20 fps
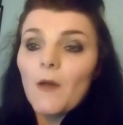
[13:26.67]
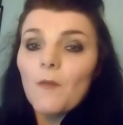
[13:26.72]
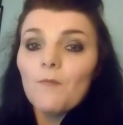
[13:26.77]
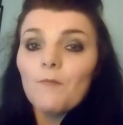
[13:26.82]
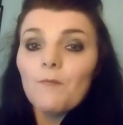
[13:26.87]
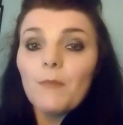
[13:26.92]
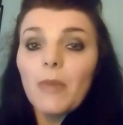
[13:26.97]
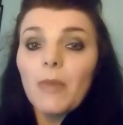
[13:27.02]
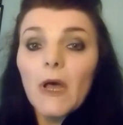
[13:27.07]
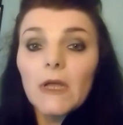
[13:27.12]

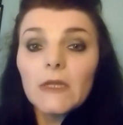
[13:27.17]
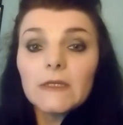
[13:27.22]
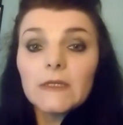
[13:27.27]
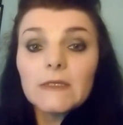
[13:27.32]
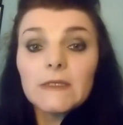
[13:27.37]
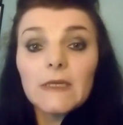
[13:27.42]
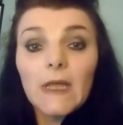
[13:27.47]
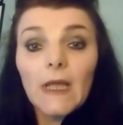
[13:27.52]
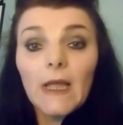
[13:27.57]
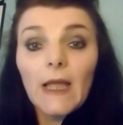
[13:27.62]

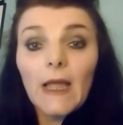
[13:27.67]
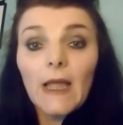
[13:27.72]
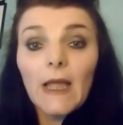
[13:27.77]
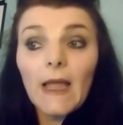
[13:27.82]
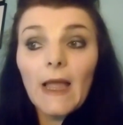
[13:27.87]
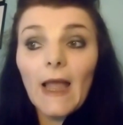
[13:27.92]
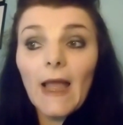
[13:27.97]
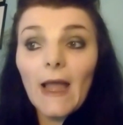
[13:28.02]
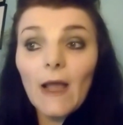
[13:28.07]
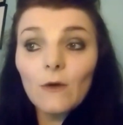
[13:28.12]
But
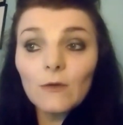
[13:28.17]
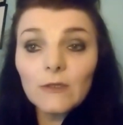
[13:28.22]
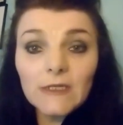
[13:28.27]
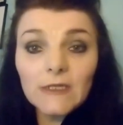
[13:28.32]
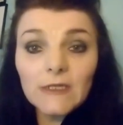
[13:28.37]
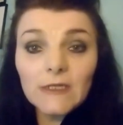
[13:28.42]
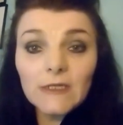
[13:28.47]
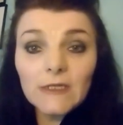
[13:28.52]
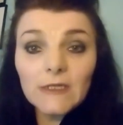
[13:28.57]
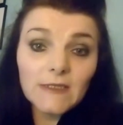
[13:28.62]
how
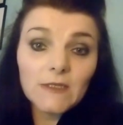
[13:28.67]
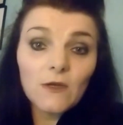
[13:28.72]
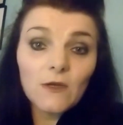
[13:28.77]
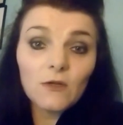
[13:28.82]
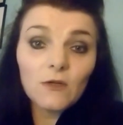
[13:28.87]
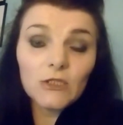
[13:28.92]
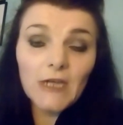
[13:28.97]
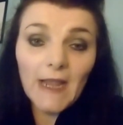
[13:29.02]
does massage